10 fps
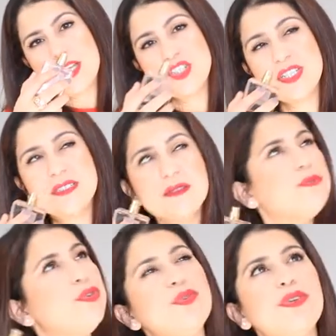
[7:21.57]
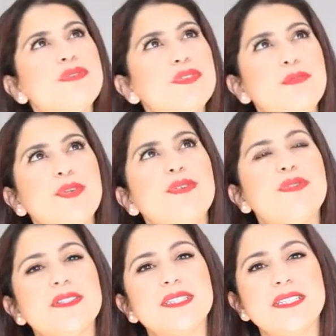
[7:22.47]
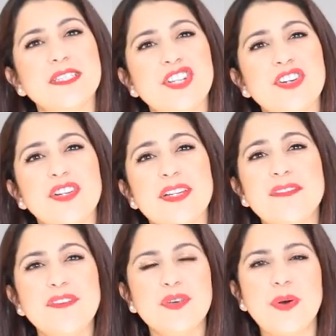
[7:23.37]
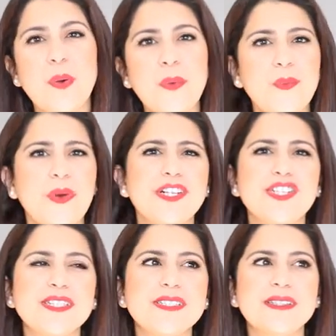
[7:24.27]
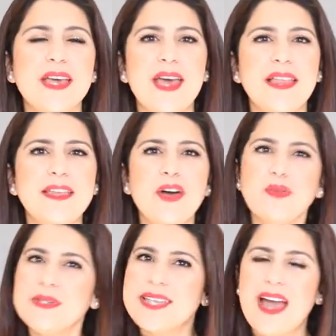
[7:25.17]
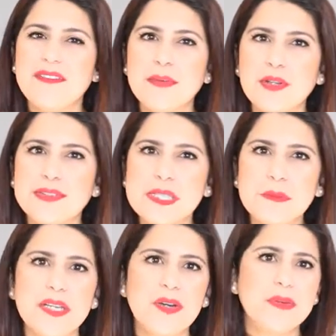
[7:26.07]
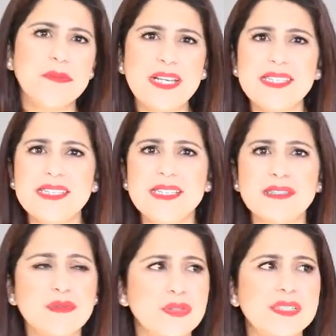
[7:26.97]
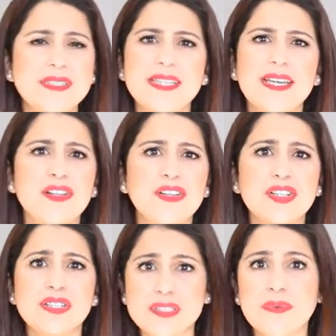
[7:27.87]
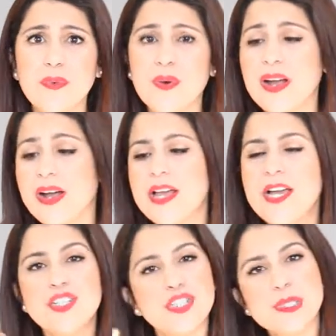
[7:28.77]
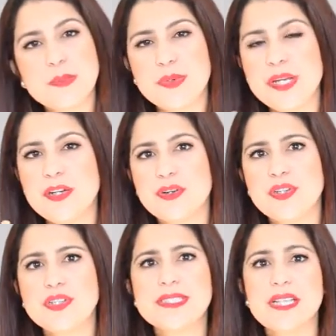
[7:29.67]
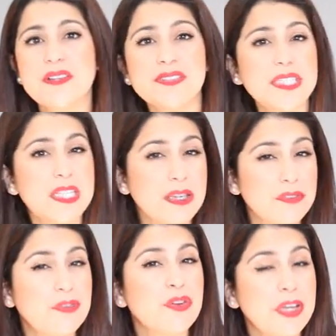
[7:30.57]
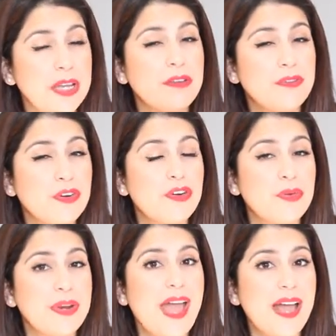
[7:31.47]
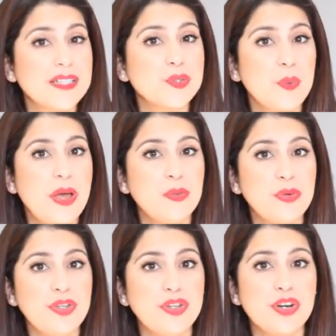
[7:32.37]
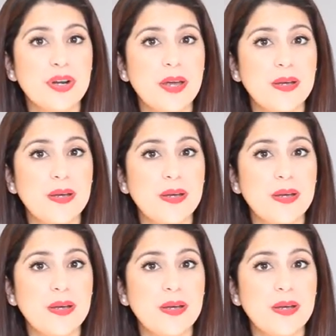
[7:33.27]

just a beautiful, beautiful scent in general. If you don't own one, just, they always have them on display on Macy's, Lord & Taylor, Sephora. Just spray it on yourself, see if it reacts well with your